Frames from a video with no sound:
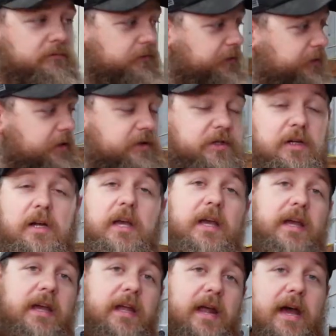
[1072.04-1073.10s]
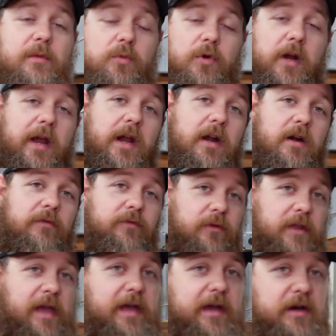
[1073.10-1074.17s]
filter, it'd add more air
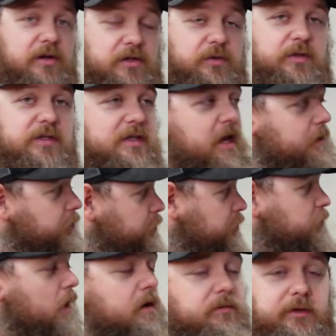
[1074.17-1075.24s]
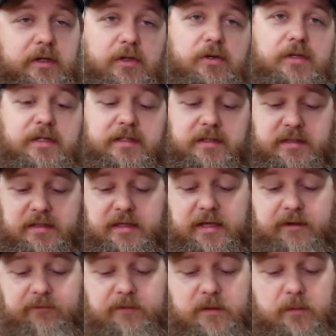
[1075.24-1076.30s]
for that air to escape and would probably increase the
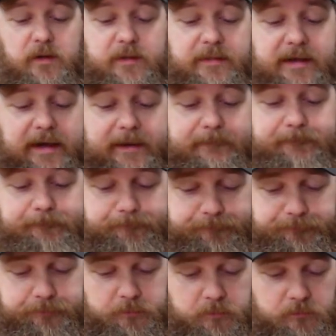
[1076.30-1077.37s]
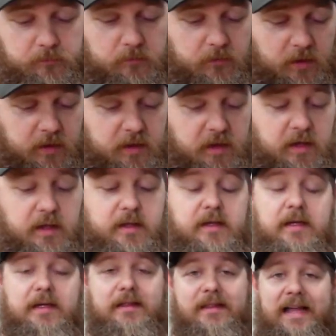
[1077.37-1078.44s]
CFM on that.
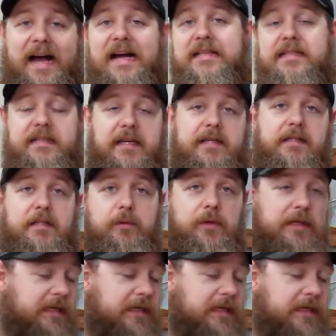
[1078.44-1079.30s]
The last test that we